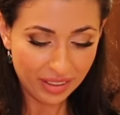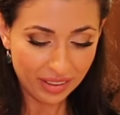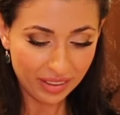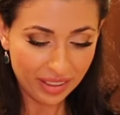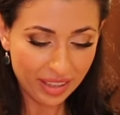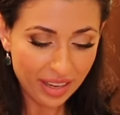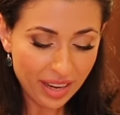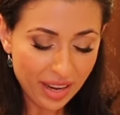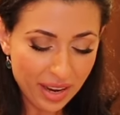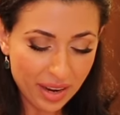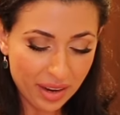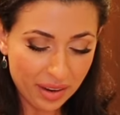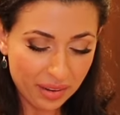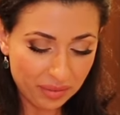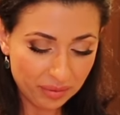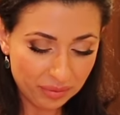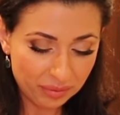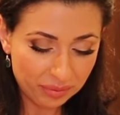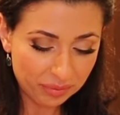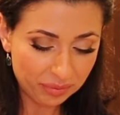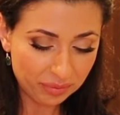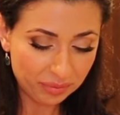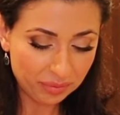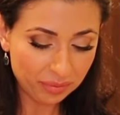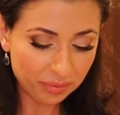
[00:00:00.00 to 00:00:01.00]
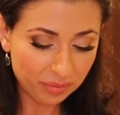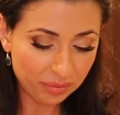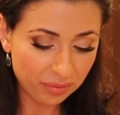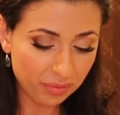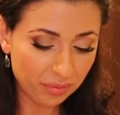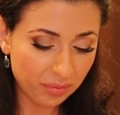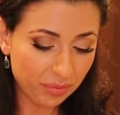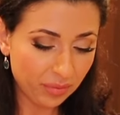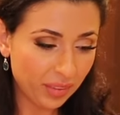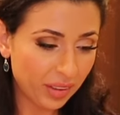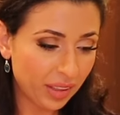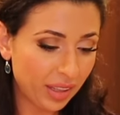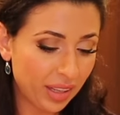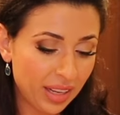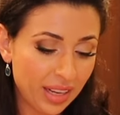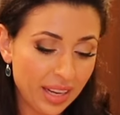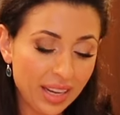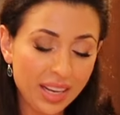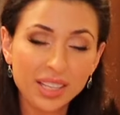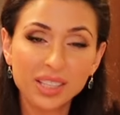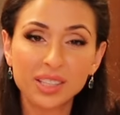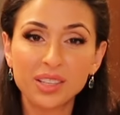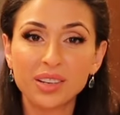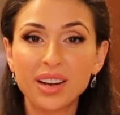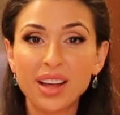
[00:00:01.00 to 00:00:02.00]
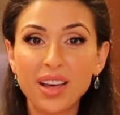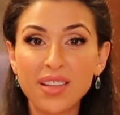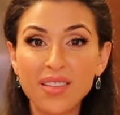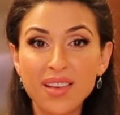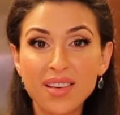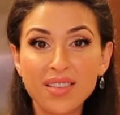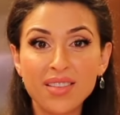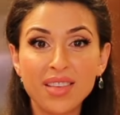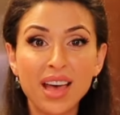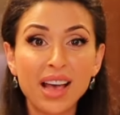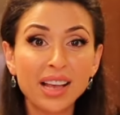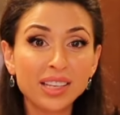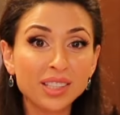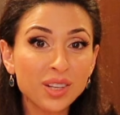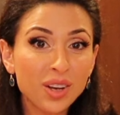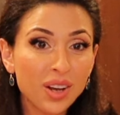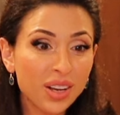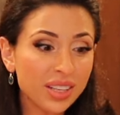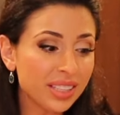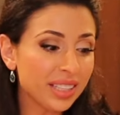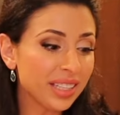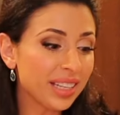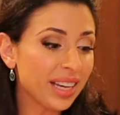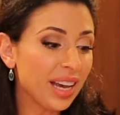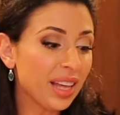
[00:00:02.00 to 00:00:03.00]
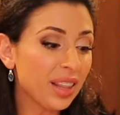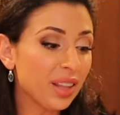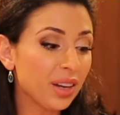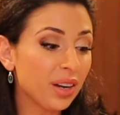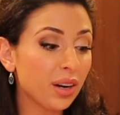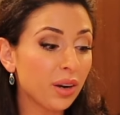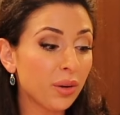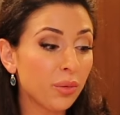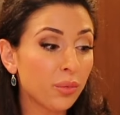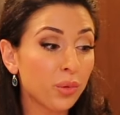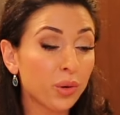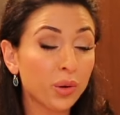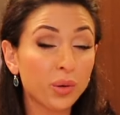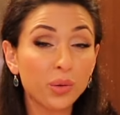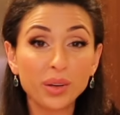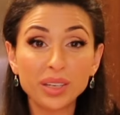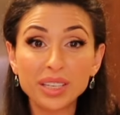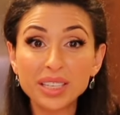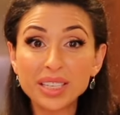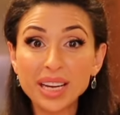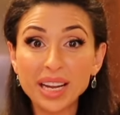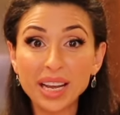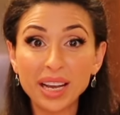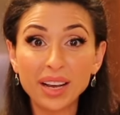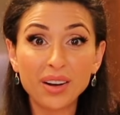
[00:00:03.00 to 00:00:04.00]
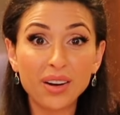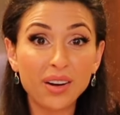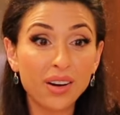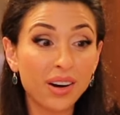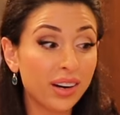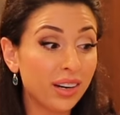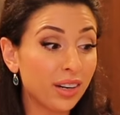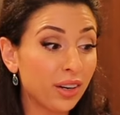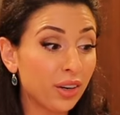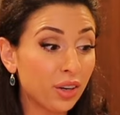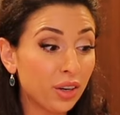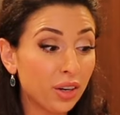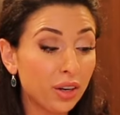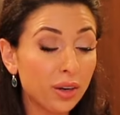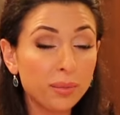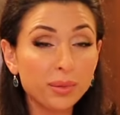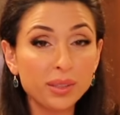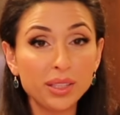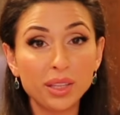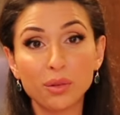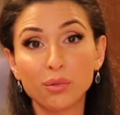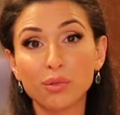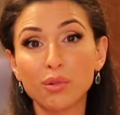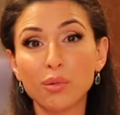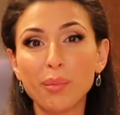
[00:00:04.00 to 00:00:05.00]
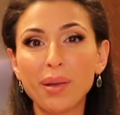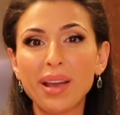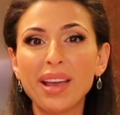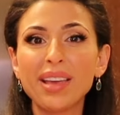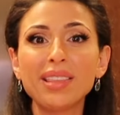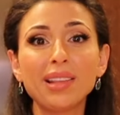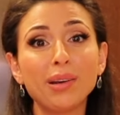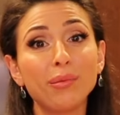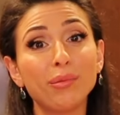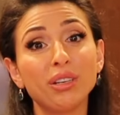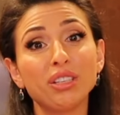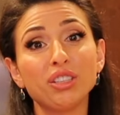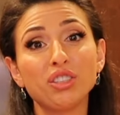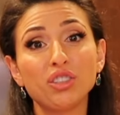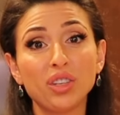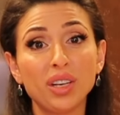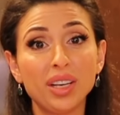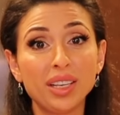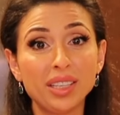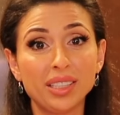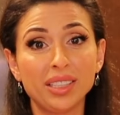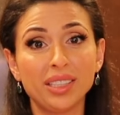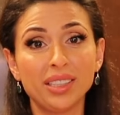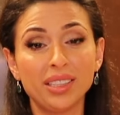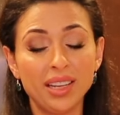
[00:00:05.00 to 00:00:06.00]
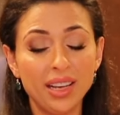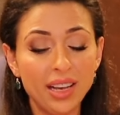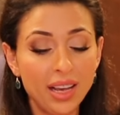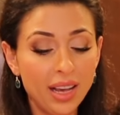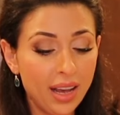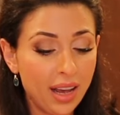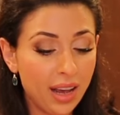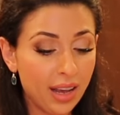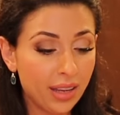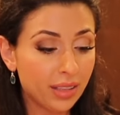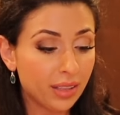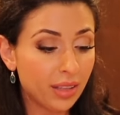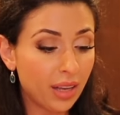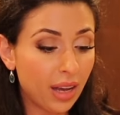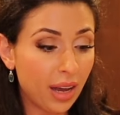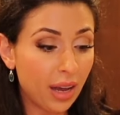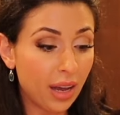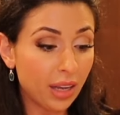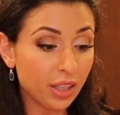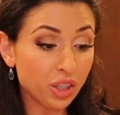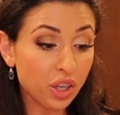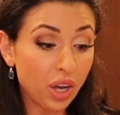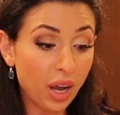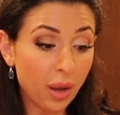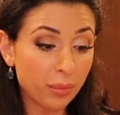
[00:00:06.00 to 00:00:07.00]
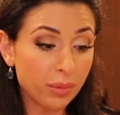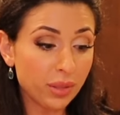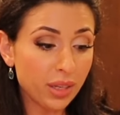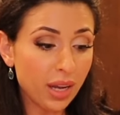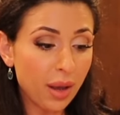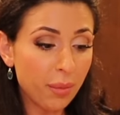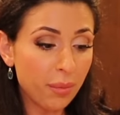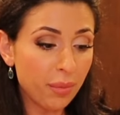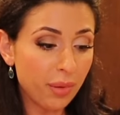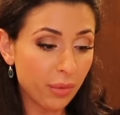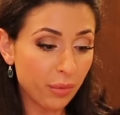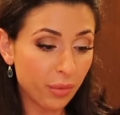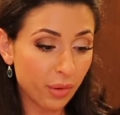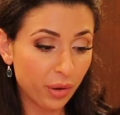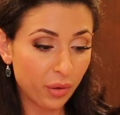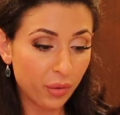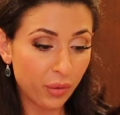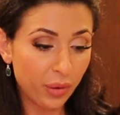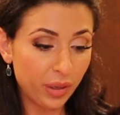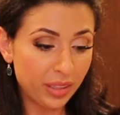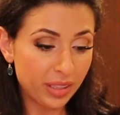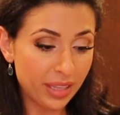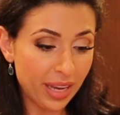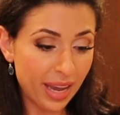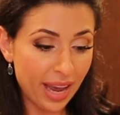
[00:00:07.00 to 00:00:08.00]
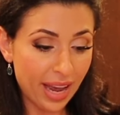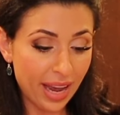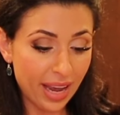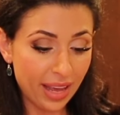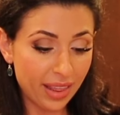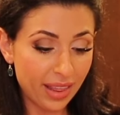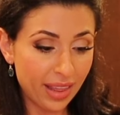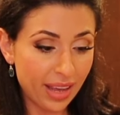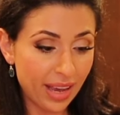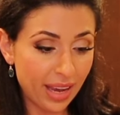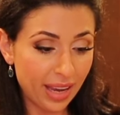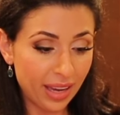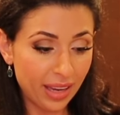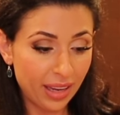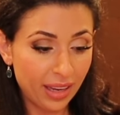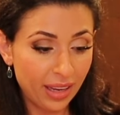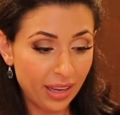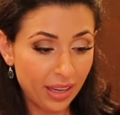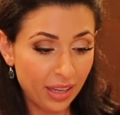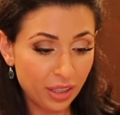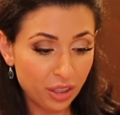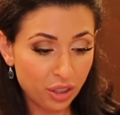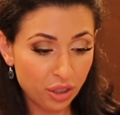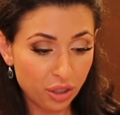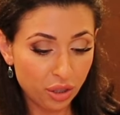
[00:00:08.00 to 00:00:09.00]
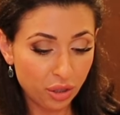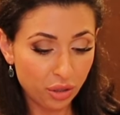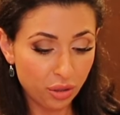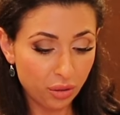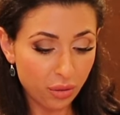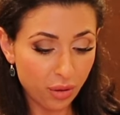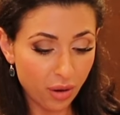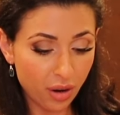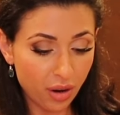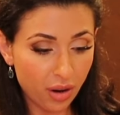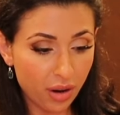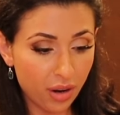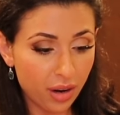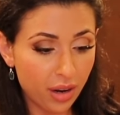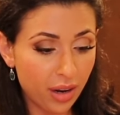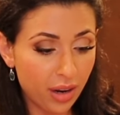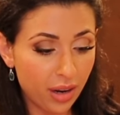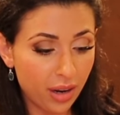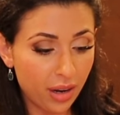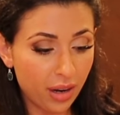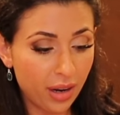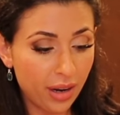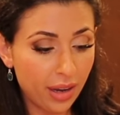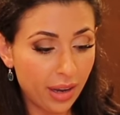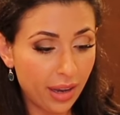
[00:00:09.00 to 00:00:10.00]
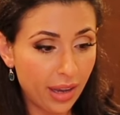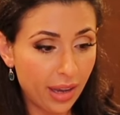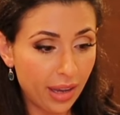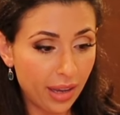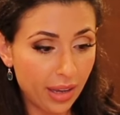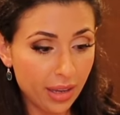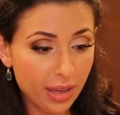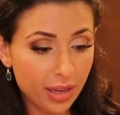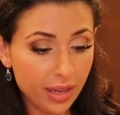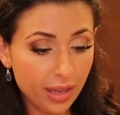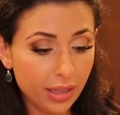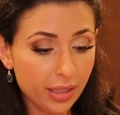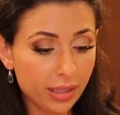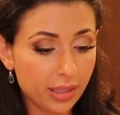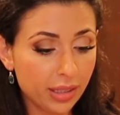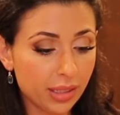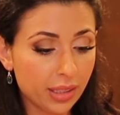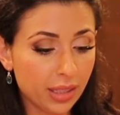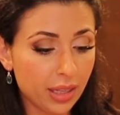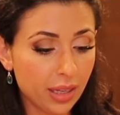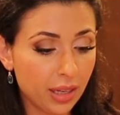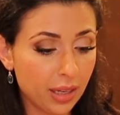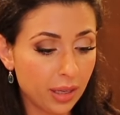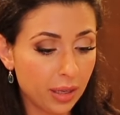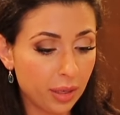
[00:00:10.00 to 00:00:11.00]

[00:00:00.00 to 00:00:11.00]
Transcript: Okay, so now that that's all together, we're going to take our herbs and the romaine that we just chopped up, and we're going to add that to our eggs.